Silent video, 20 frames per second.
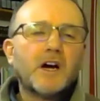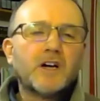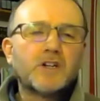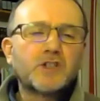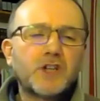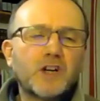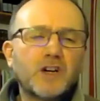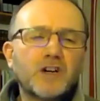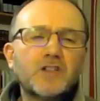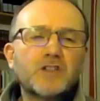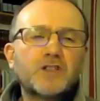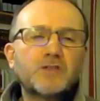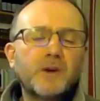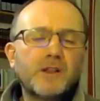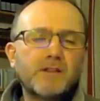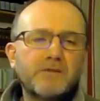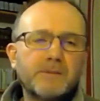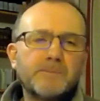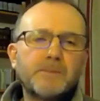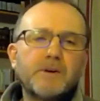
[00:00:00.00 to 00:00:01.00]
church,
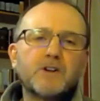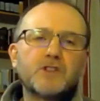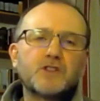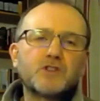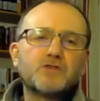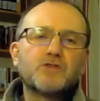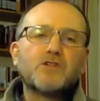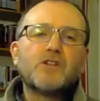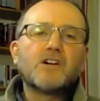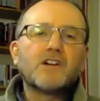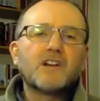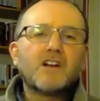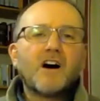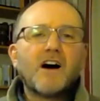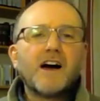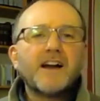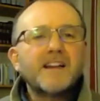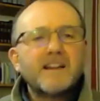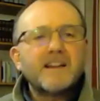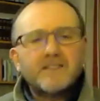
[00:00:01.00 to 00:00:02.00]
whether in person or
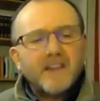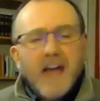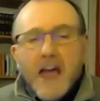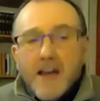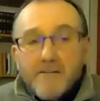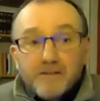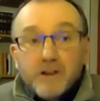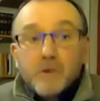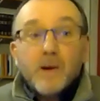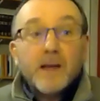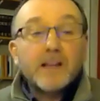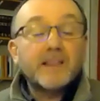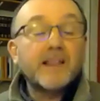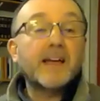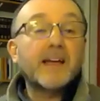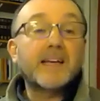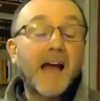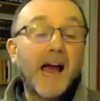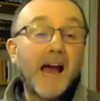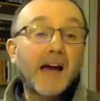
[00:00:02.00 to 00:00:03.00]
online, every week
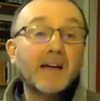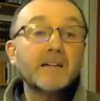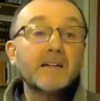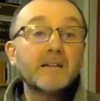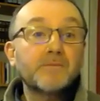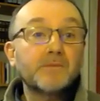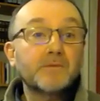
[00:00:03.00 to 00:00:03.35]
they can.